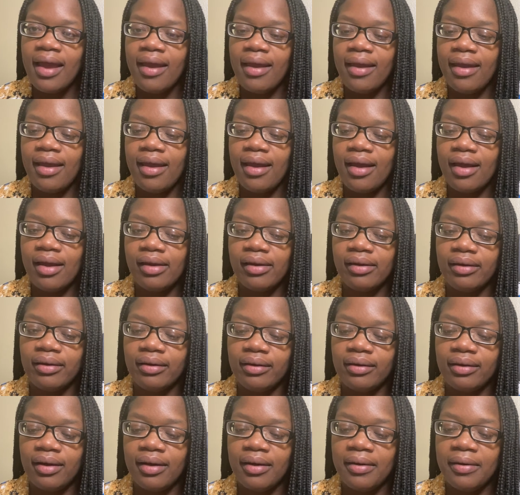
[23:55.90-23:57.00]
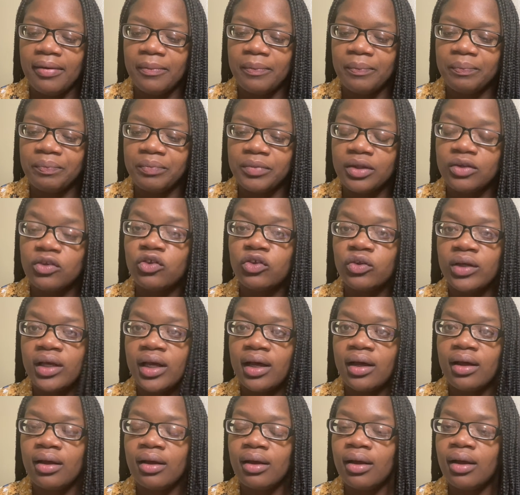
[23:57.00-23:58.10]
And um, so,
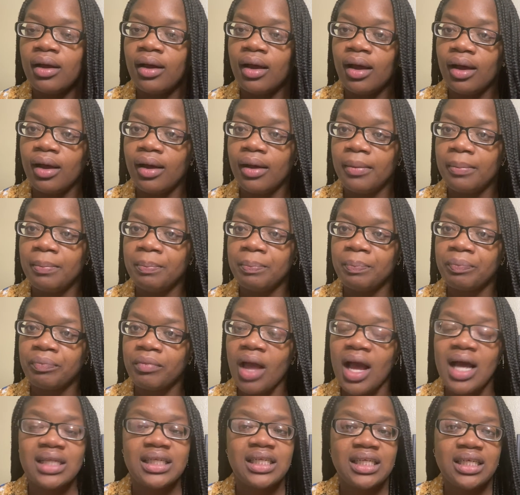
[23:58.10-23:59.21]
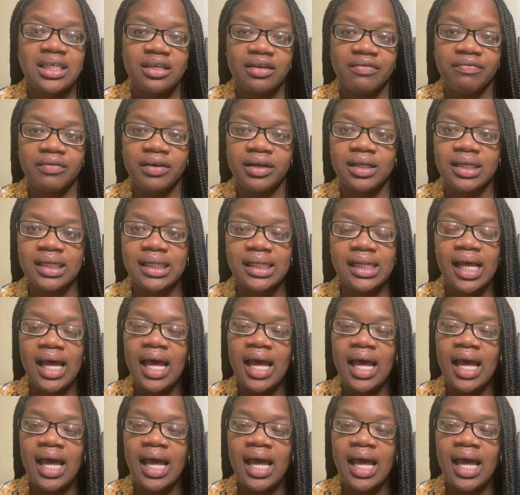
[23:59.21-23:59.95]
yeah. um I see difference.